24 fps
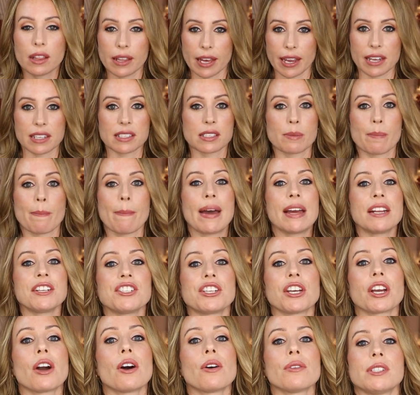like it's
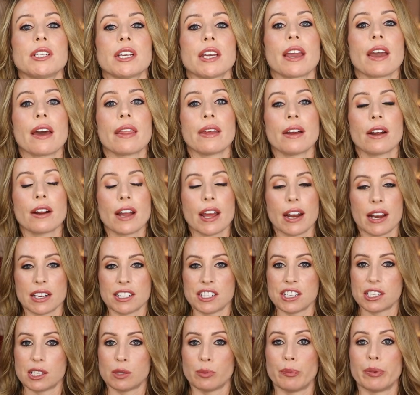meant to go together and
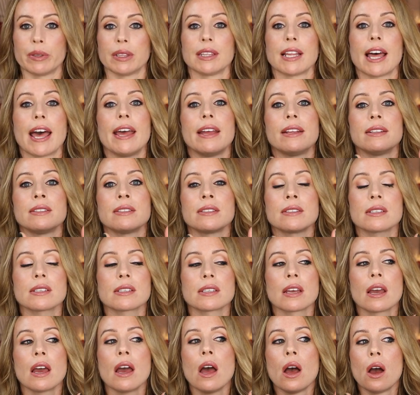it just
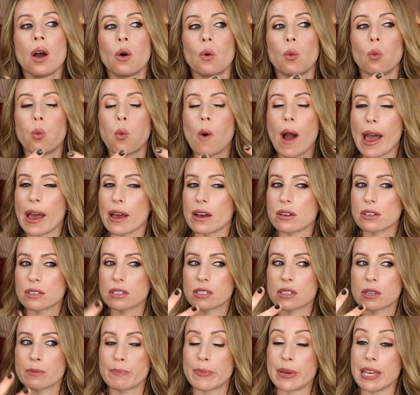blends
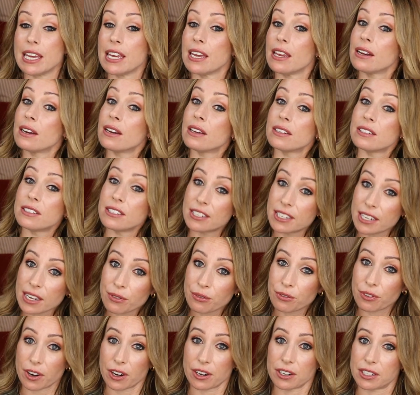whilst being
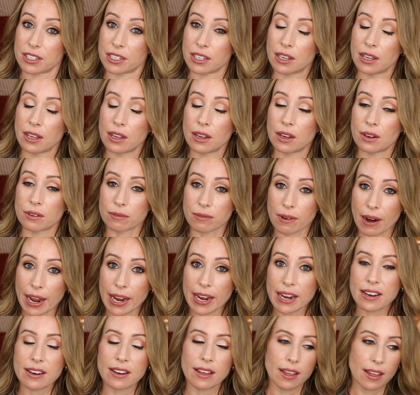different,
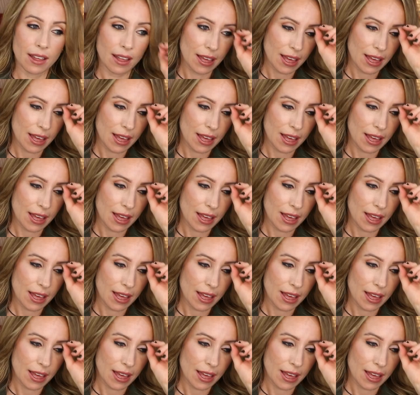right?